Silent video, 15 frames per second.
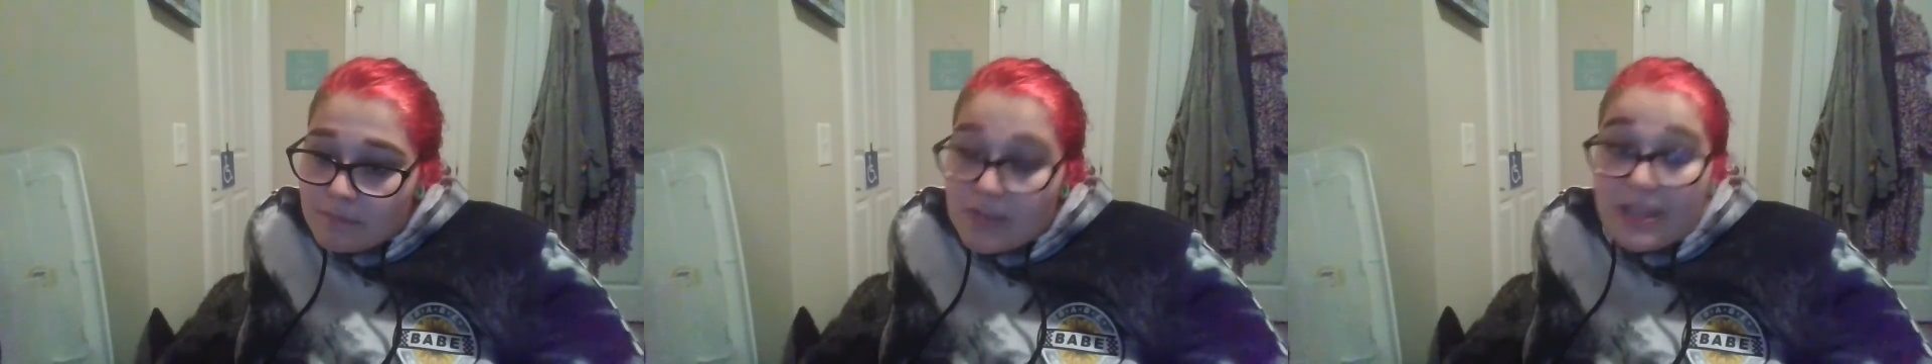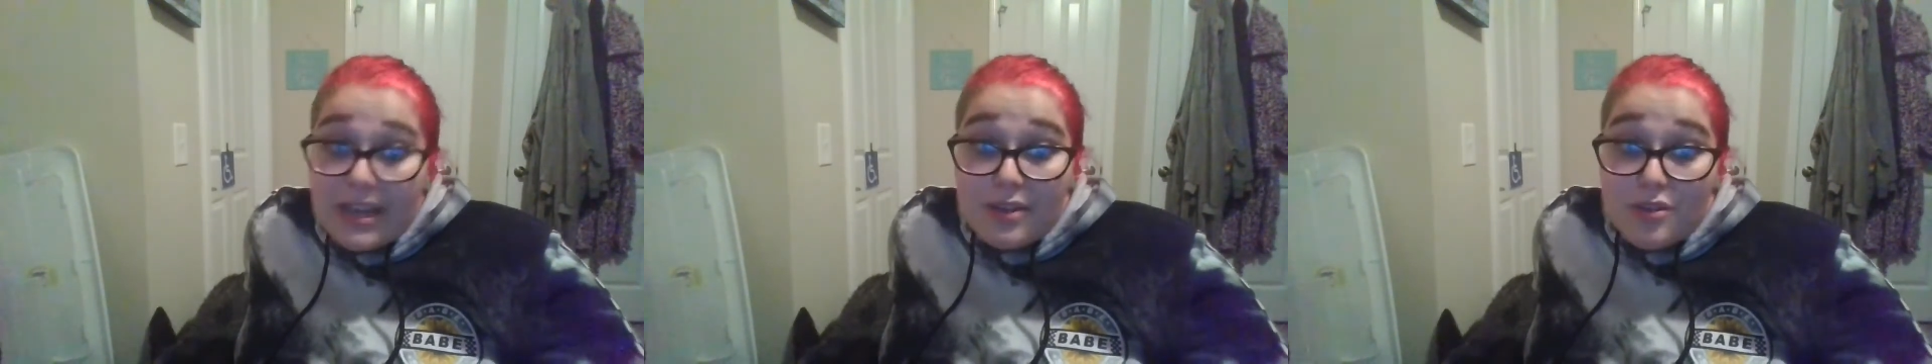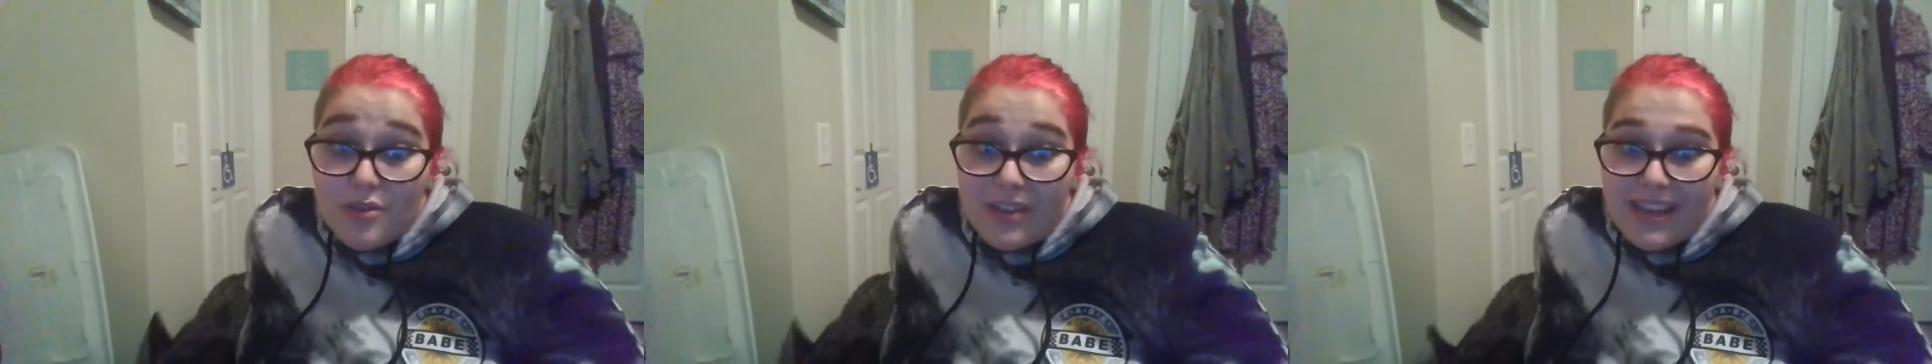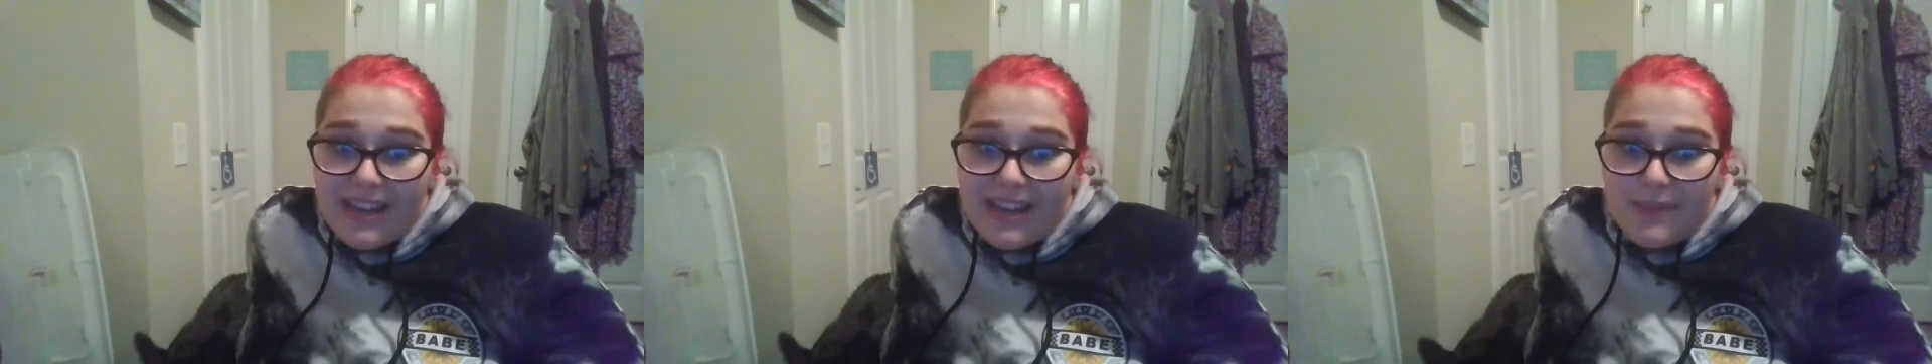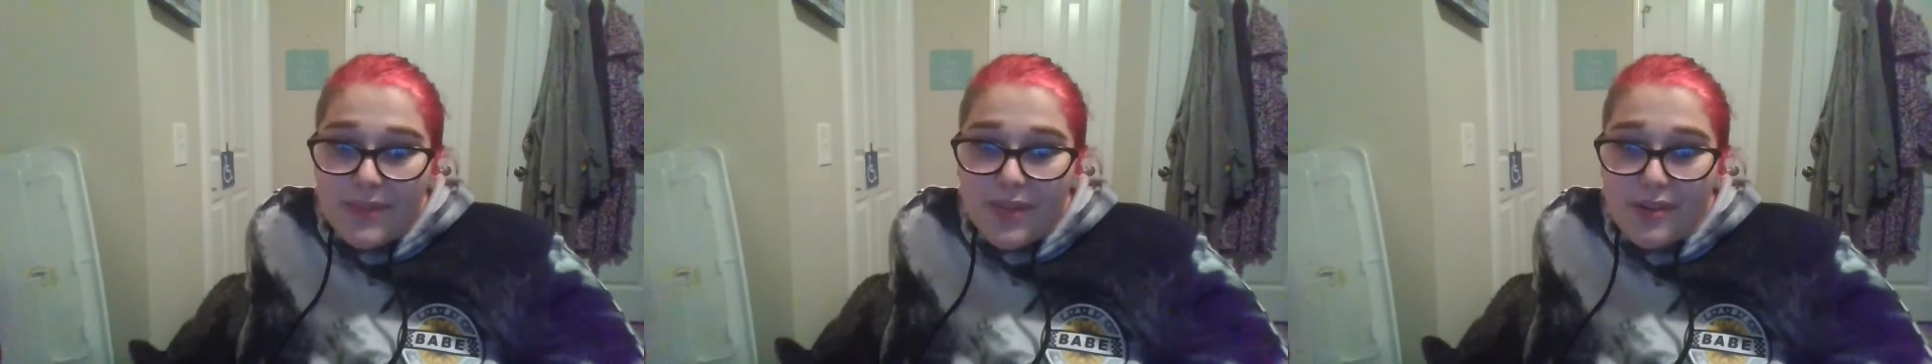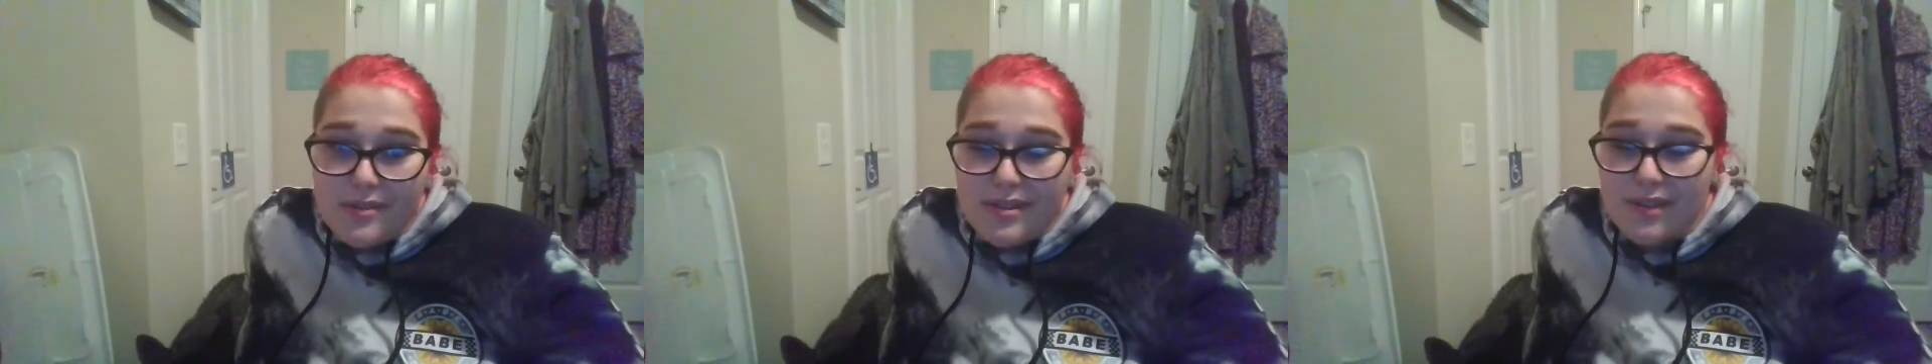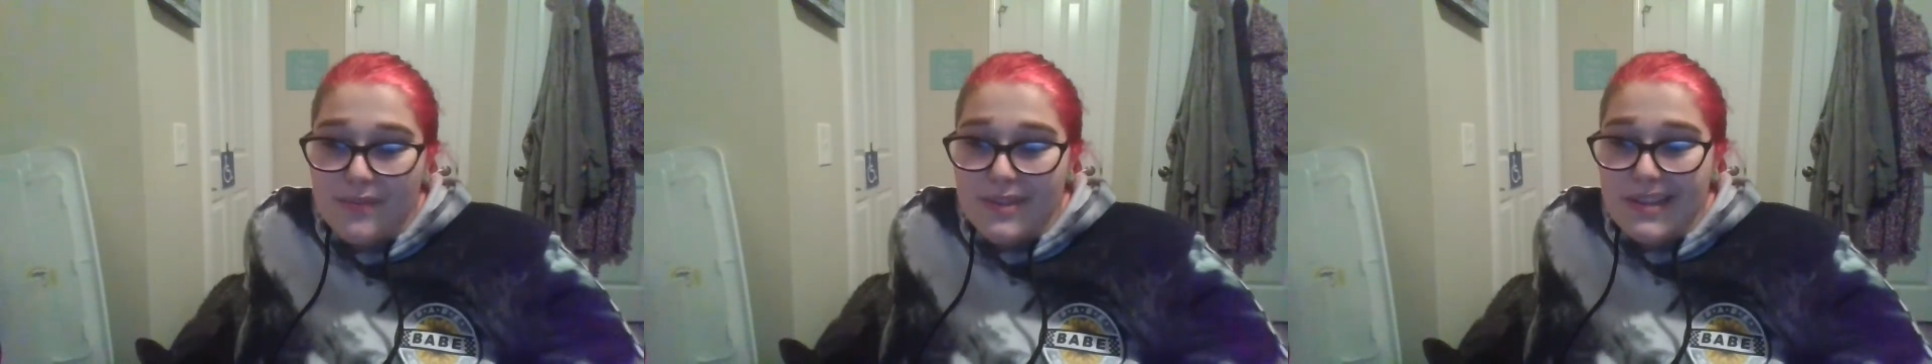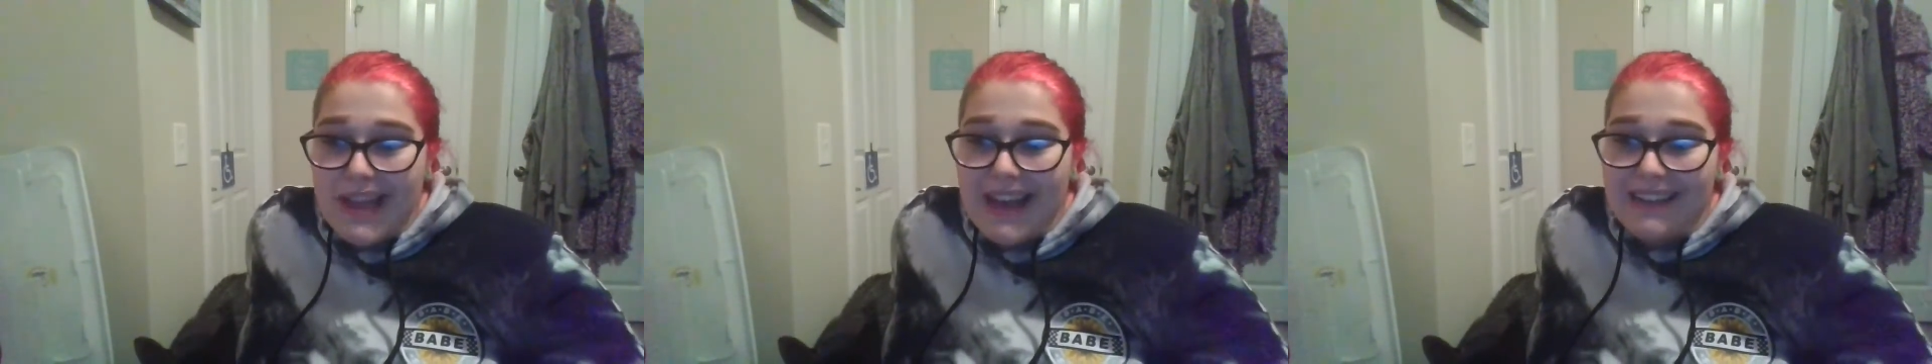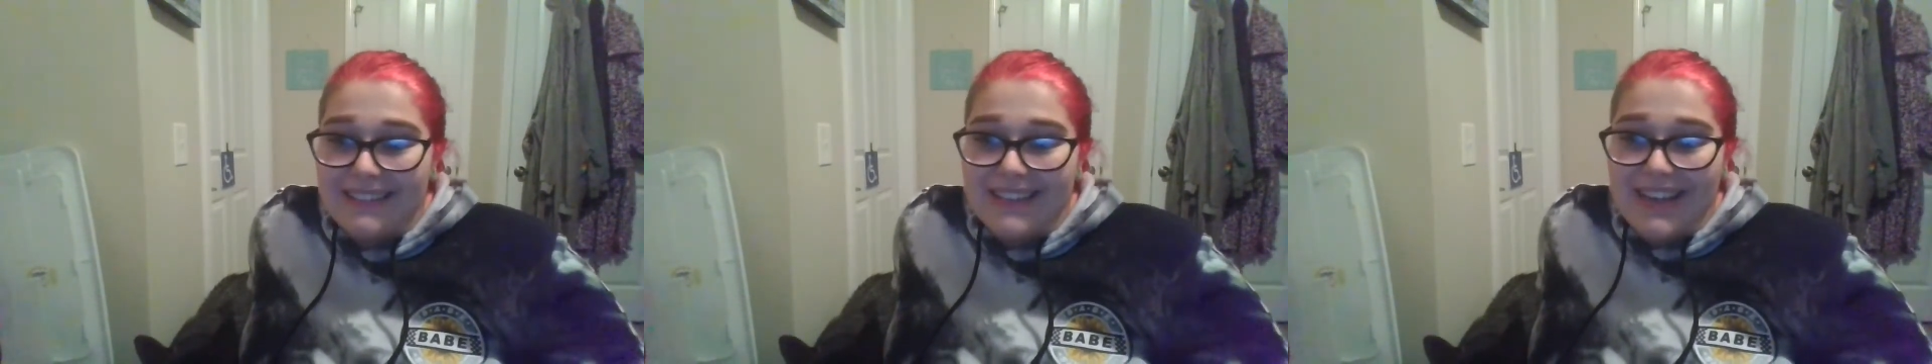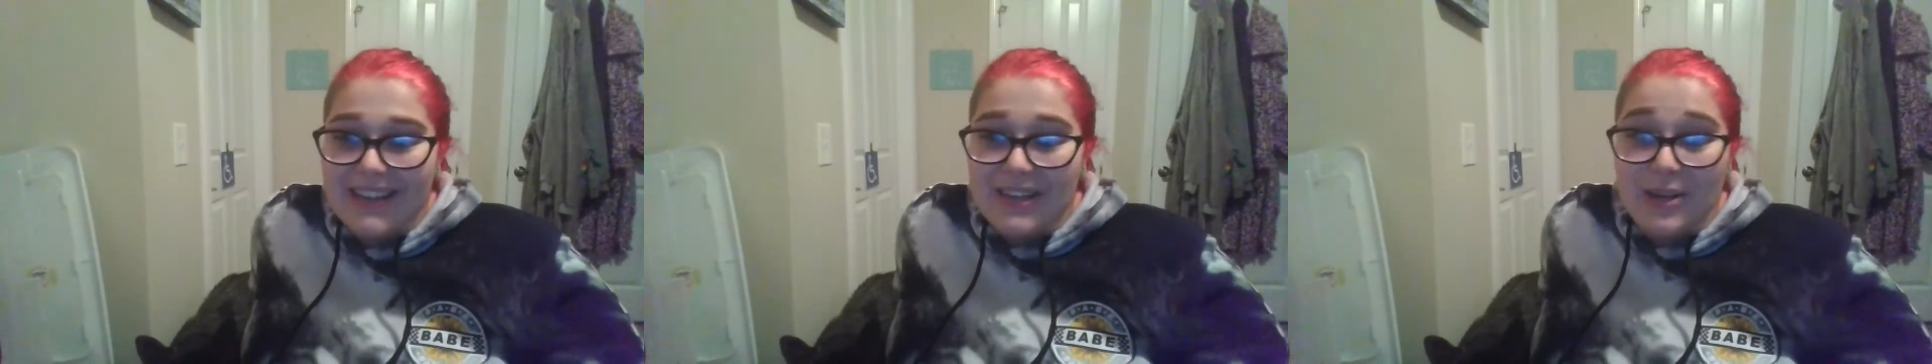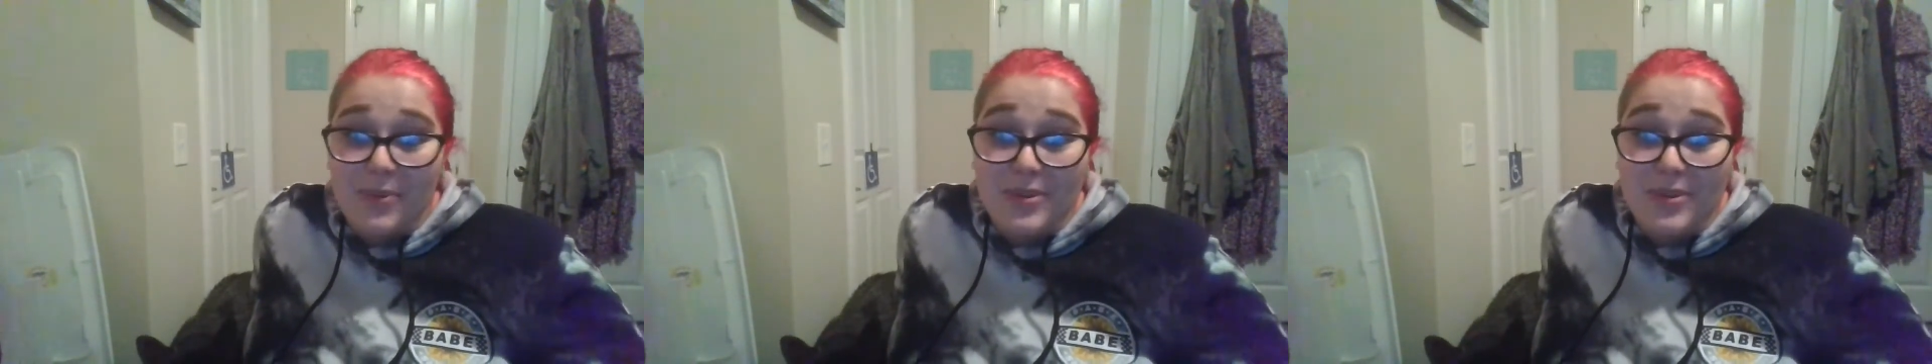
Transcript: Yes, you can have a service cat in Canada,